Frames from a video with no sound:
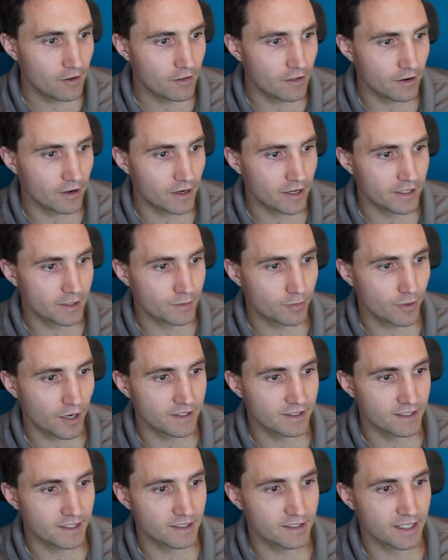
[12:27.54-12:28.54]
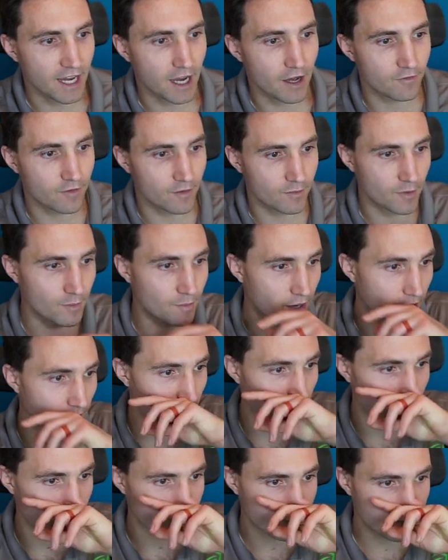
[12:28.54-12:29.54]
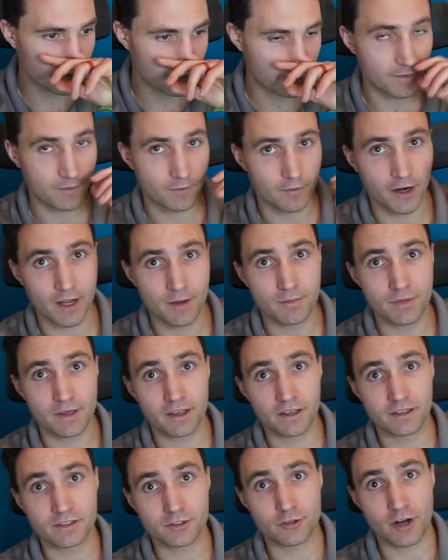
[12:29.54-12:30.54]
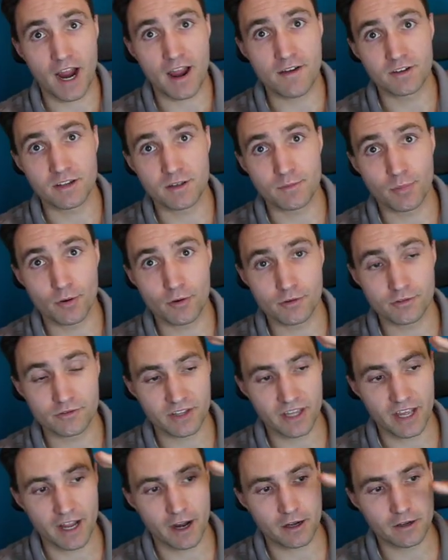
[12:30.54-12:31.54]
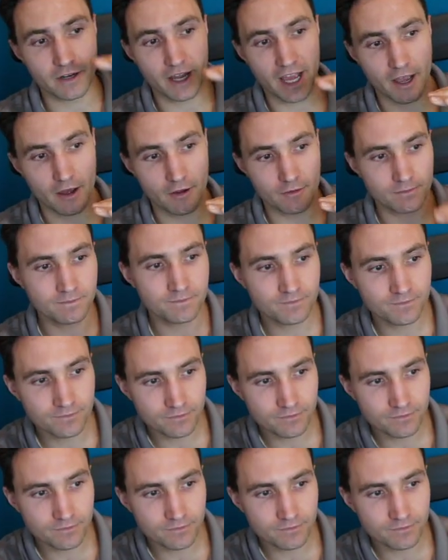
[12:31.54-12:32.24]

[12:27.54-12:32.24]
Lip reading: there is pressing down from above, right? Because gravity pulls the air down.